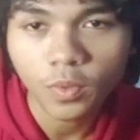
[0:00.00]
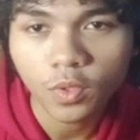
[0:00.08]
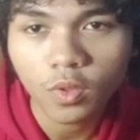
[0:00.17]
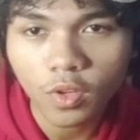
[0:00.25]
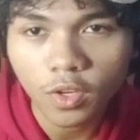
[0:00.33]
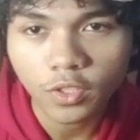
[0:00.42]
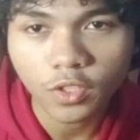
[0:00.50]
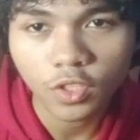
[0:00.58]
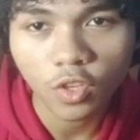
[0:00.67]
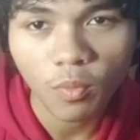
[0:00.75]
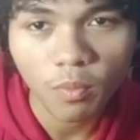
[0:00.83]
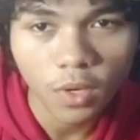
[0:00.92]
you learned
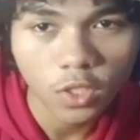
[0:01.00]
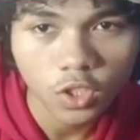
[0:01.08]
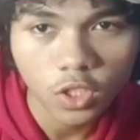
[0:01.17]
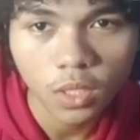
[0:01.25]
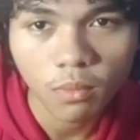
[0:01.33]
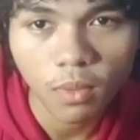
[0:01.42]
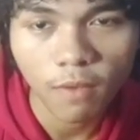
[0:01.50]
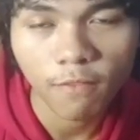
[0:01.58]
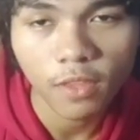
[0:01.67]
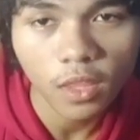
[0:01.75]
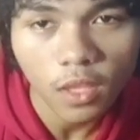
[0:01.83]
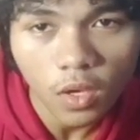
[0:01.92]
so much in my
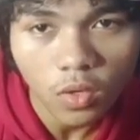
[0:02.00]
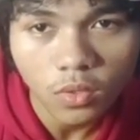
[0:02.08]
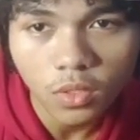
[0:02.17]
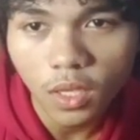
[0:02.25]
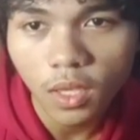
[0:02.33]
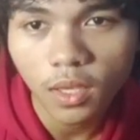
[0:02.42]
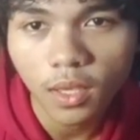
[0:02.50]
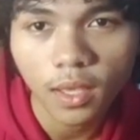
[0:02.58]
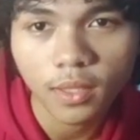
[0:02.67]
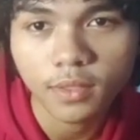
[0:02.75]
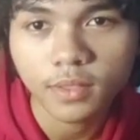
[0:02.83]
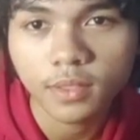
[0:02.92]
video,
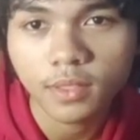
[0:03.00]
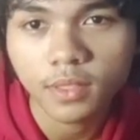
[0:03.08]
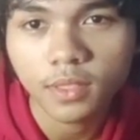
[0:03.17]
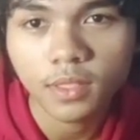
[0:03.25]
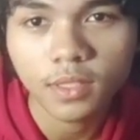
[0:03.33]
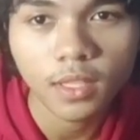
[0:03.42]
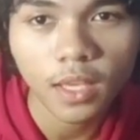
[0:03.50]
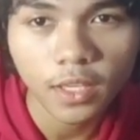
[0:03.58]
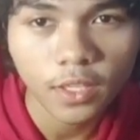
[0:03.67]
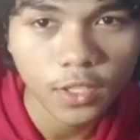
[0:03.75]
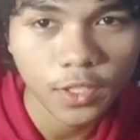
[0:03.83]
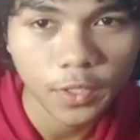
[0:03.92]
and
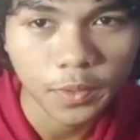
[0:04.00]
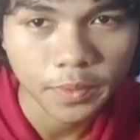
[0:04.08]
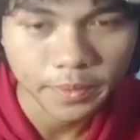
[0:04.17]
thank you.